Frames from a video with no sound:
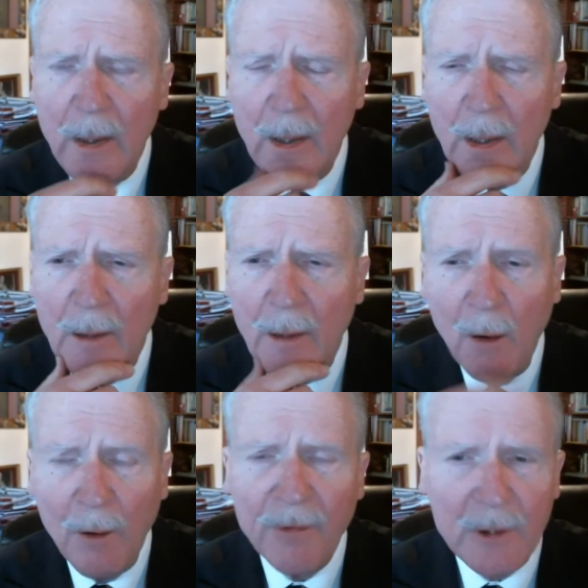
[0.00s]

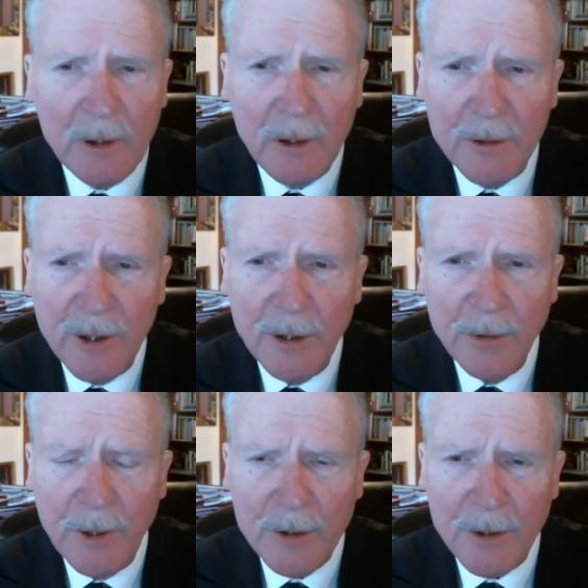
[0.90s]
However, it
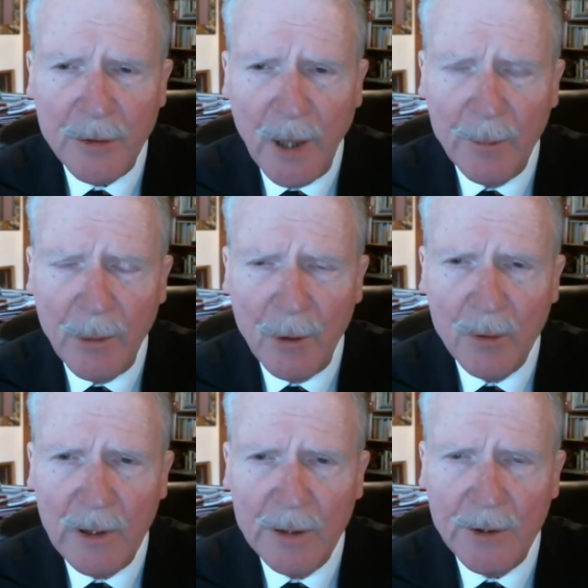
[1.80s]
continued as a tribal
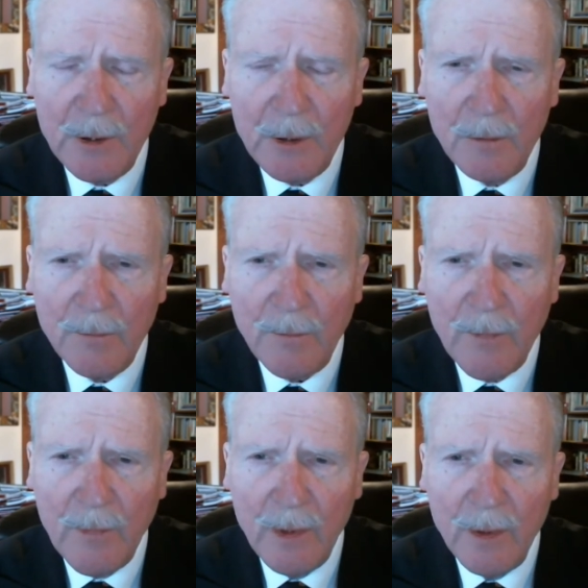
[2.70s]
religion.
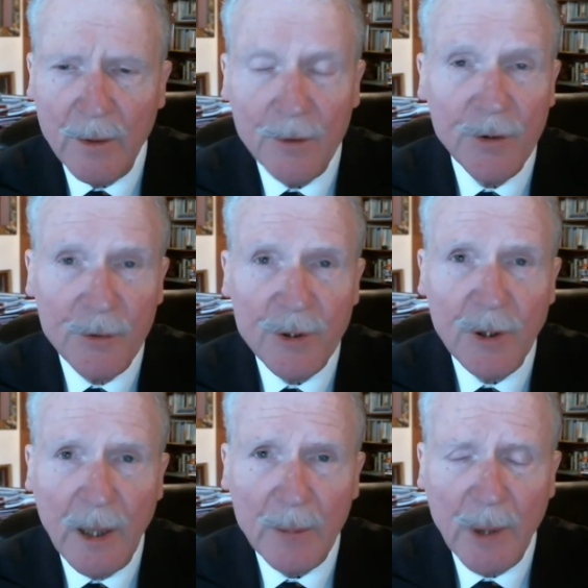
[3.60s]
The Jews
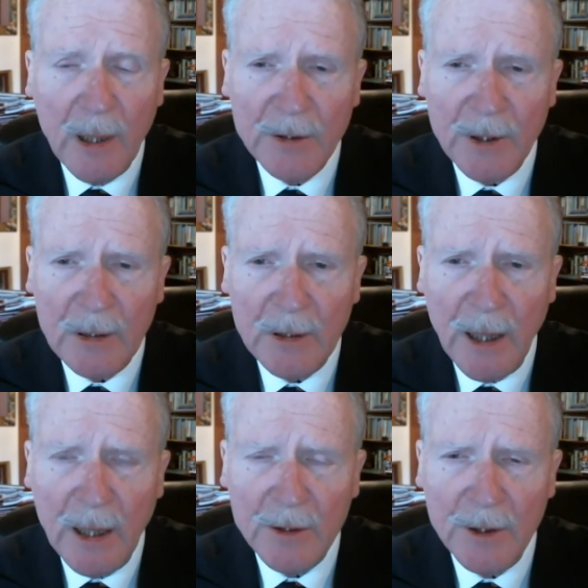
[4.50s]
did not
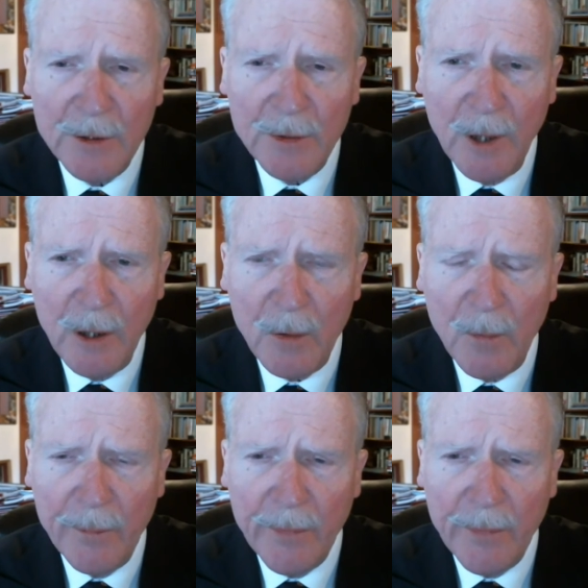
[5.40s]
proselytize, as you know.